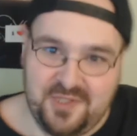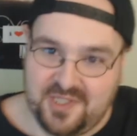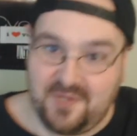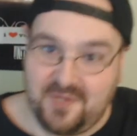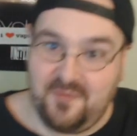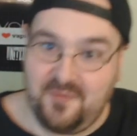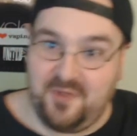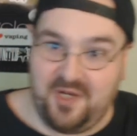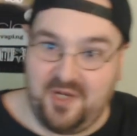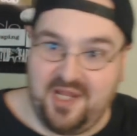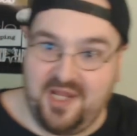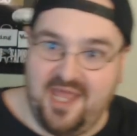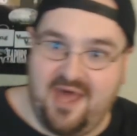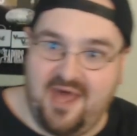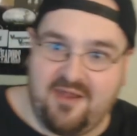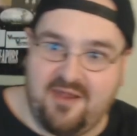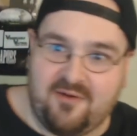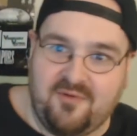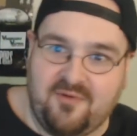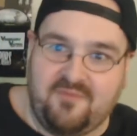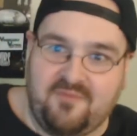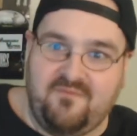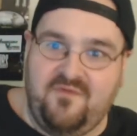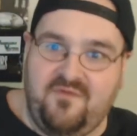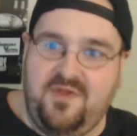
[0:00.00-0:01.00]
I wish I would have
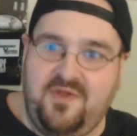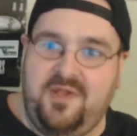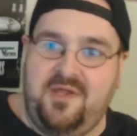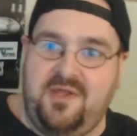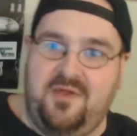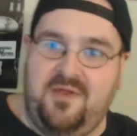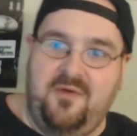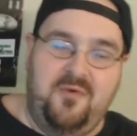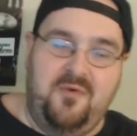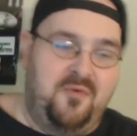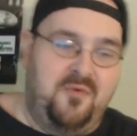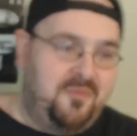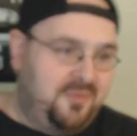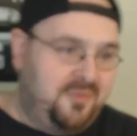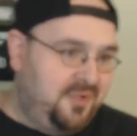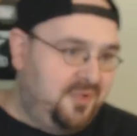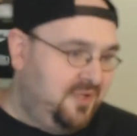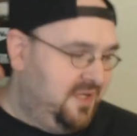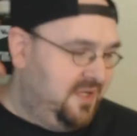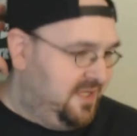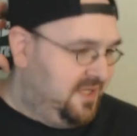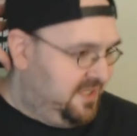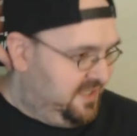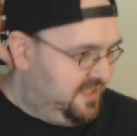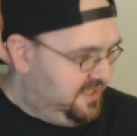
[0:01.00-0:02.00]
got on video,
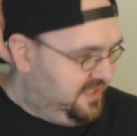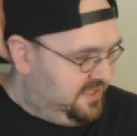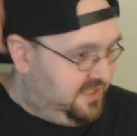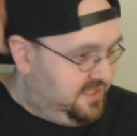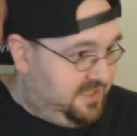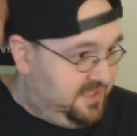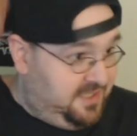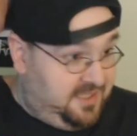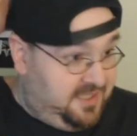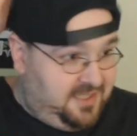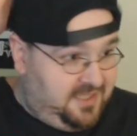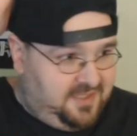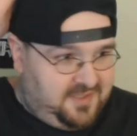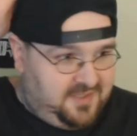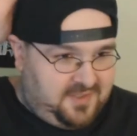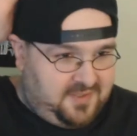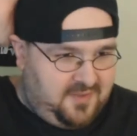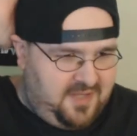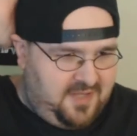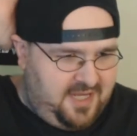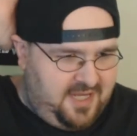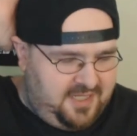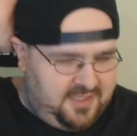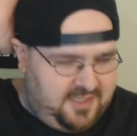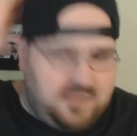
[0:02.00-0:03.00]
but
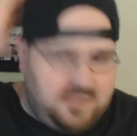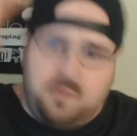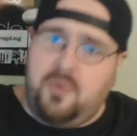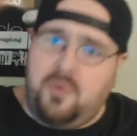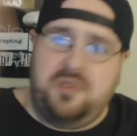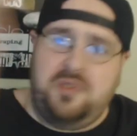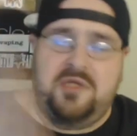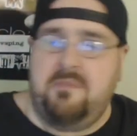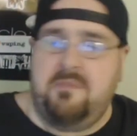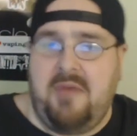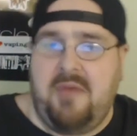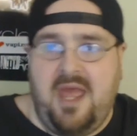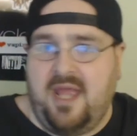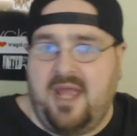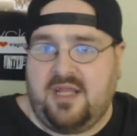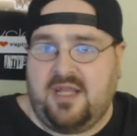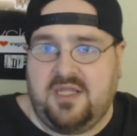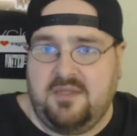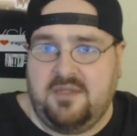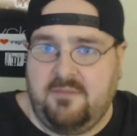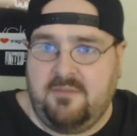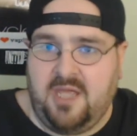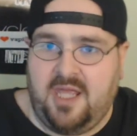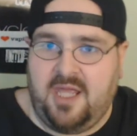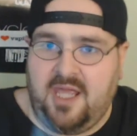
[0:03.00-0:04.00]
so I had to switch
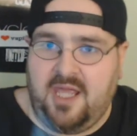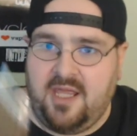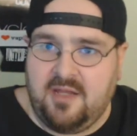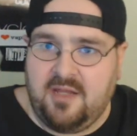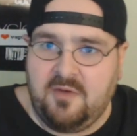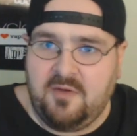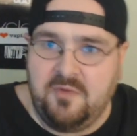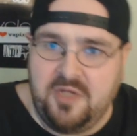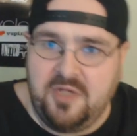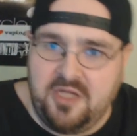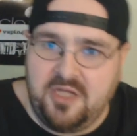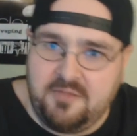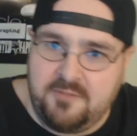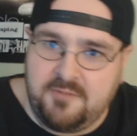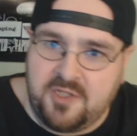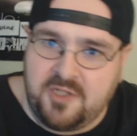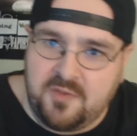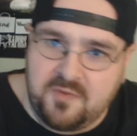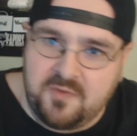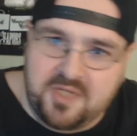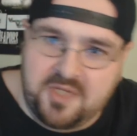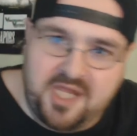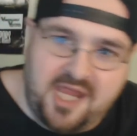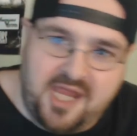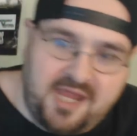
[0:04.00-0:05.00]
back to my
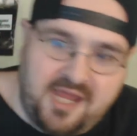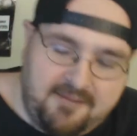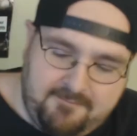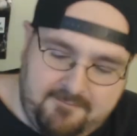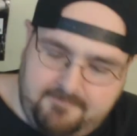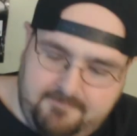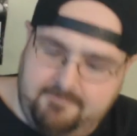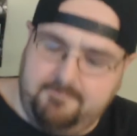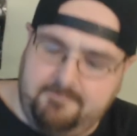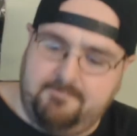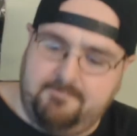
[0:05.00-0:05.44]
IGOW cap.